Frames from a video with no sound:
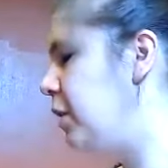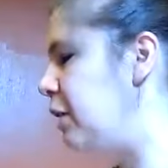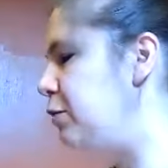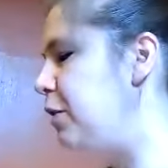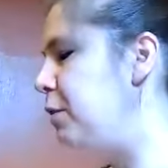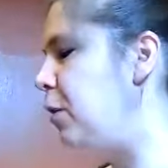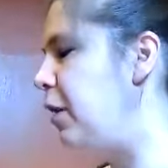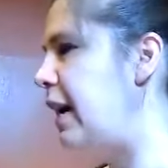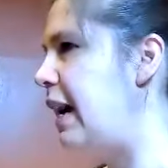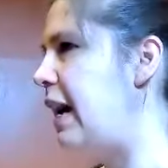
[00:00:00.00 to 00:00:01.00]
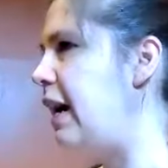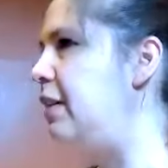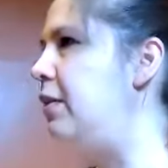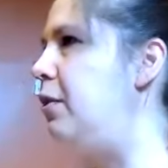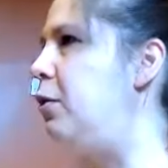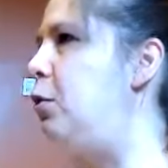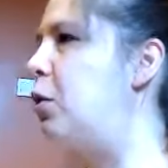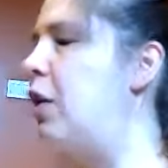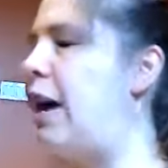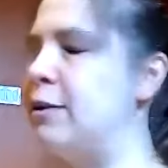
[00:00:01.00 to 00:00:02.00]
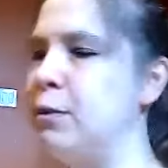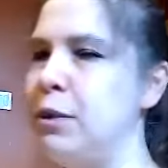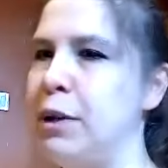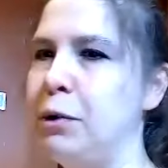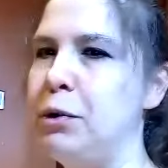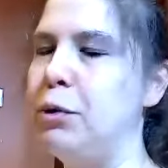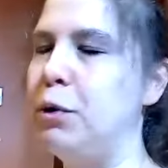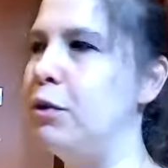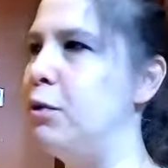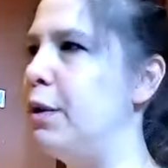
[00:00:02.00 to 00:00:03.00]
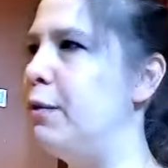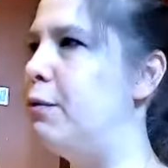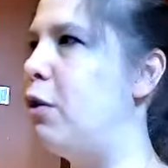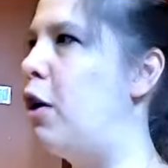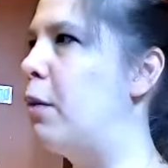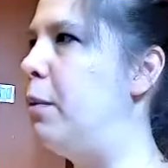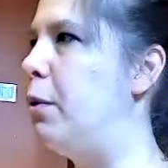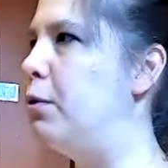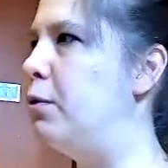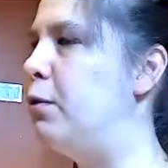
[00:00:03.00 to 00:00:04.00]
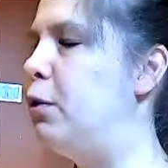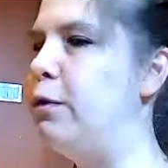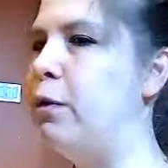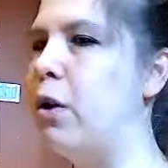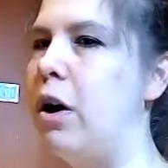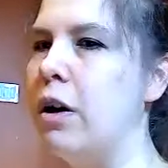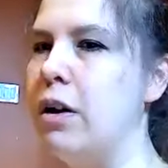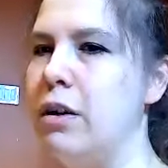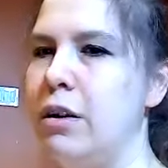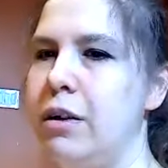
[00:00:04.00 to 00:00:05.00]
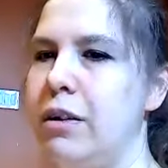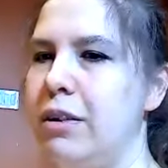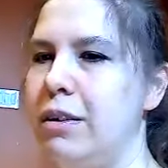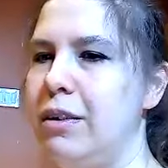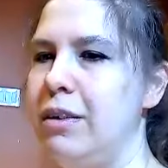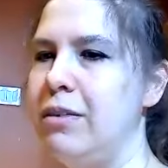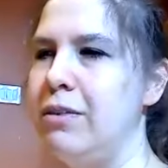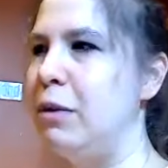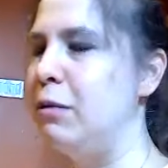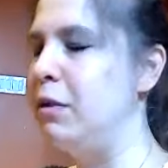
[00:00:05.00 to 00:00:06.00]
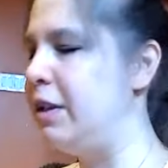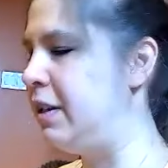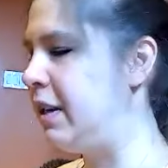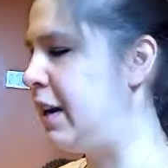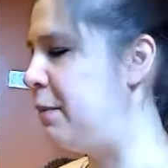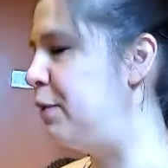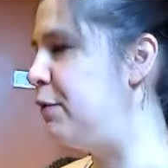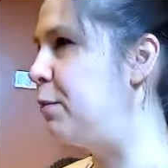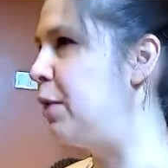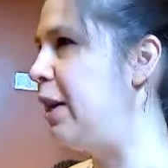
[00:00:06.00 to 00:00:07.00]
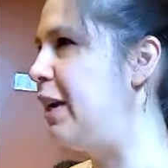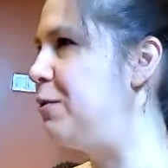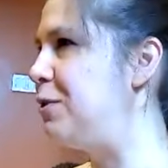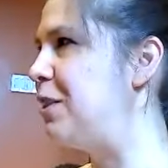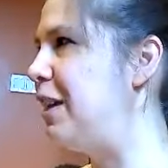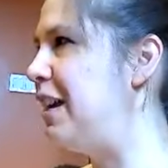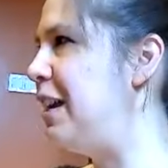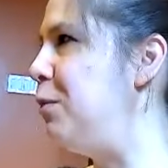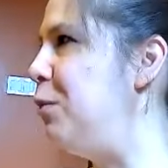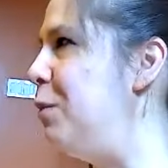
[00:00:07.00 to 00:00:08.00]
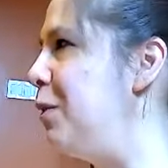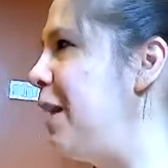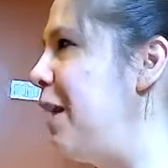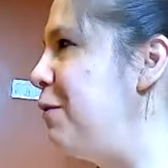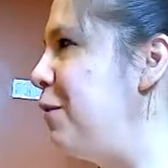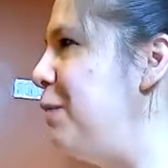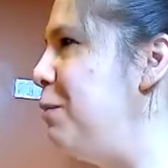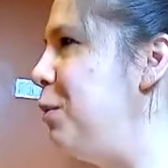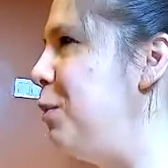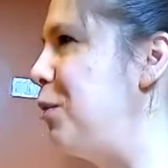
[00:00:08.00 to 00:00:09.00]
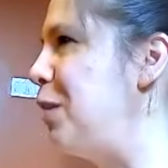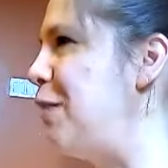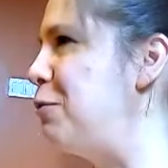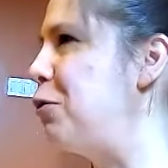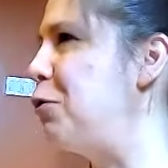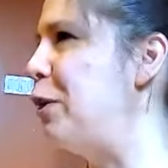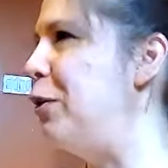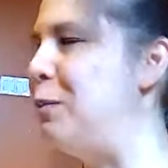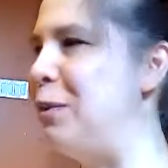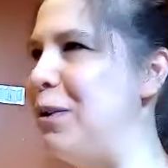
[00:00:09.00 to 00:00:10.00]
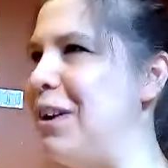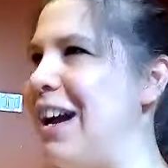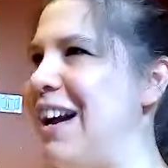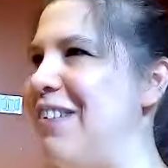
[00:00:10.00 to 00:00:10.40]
yesterday morning I had the whole class was geared towards doing frog pose, full frog. So they really didn't get much of a break. It was just like hip opener after hip opener after groin opener.